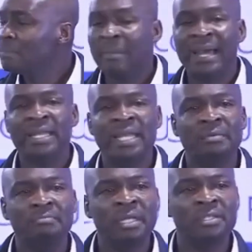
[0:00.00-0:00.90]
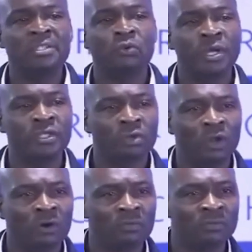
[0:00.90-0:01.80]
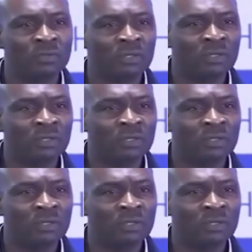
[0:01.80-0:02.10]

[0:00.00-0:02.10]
My name means the way to love.